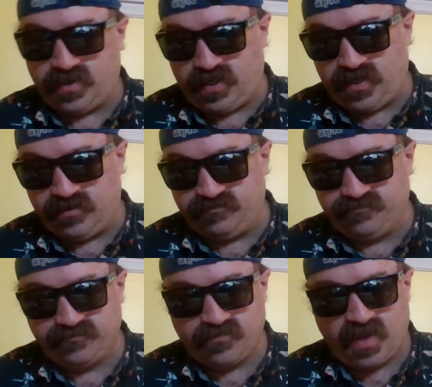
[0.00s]

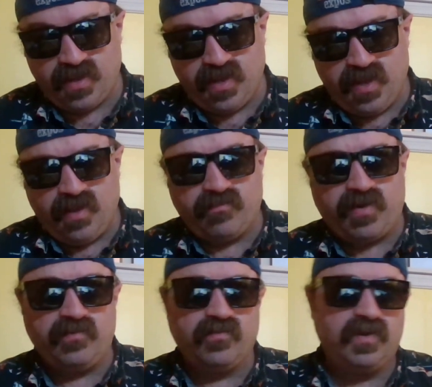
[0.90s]

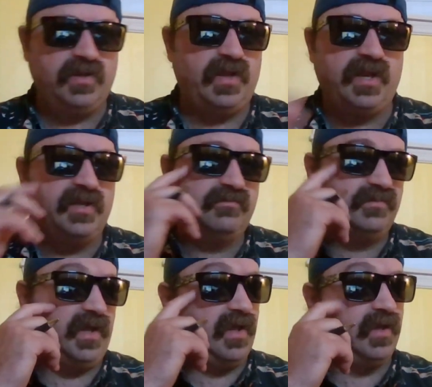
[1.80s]
But when and it
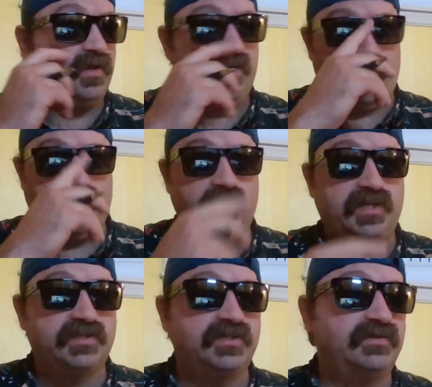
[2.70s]
yeah, you know, it
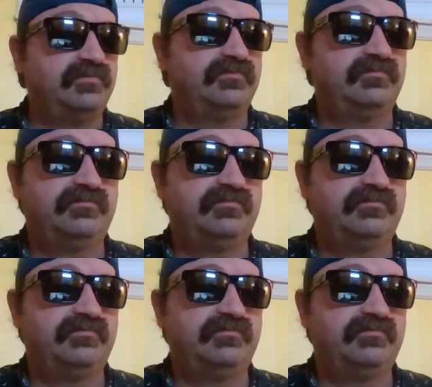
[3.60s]
doesn't